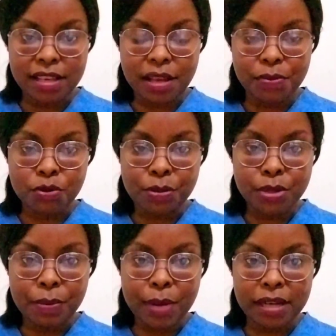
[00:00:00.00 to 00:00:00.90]

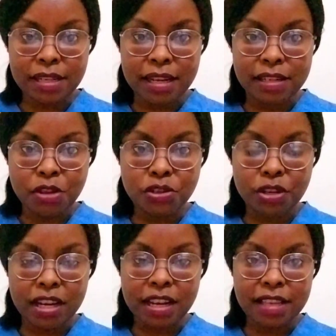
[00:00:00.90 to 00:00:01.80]
subscription button so that you
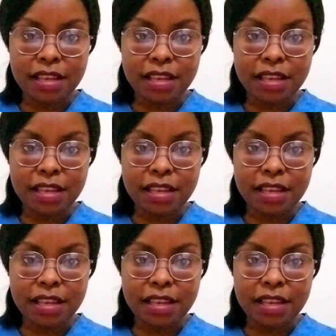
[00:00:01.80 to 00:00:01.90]
can get